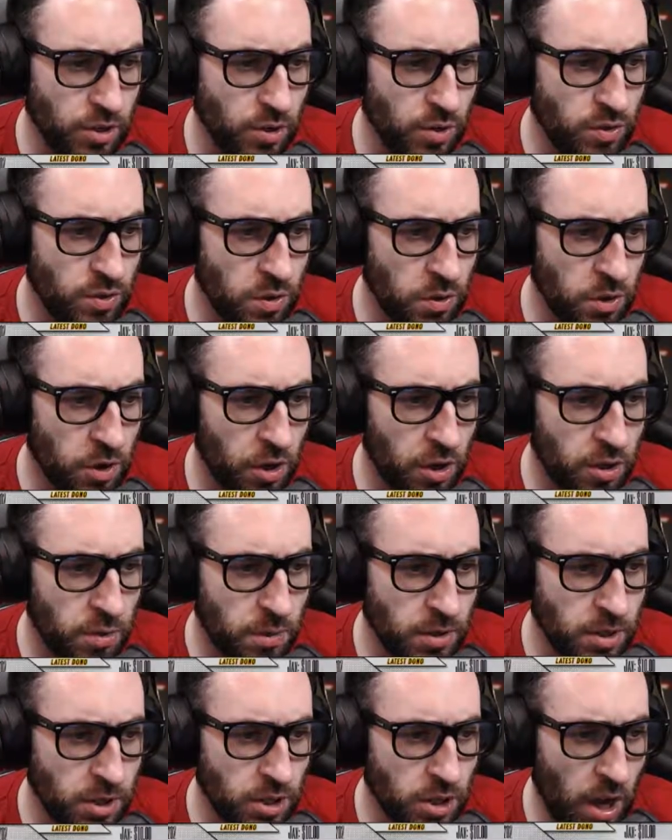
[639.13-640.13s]
Dude, so good,
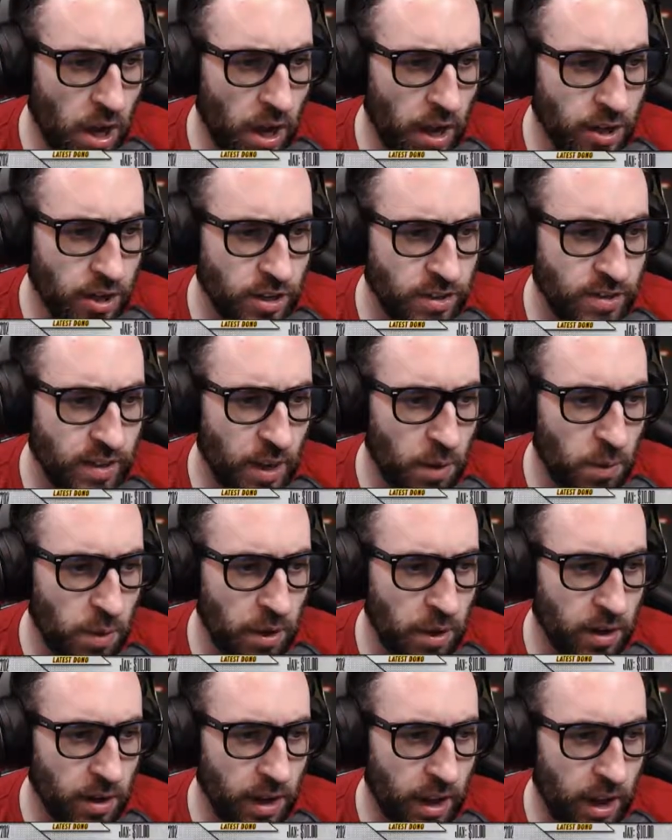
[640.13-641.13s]
especially just the end we
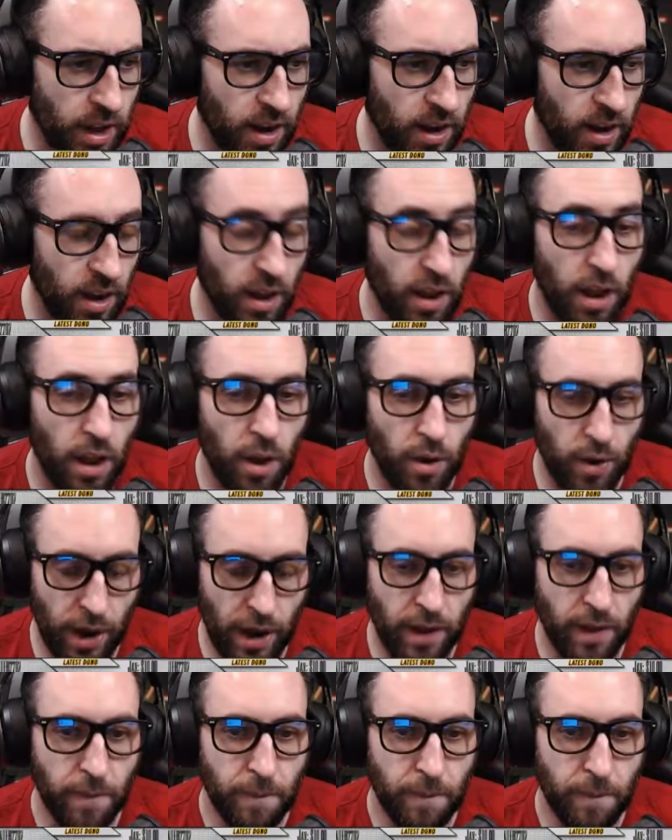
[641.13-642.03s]
can get. Okay.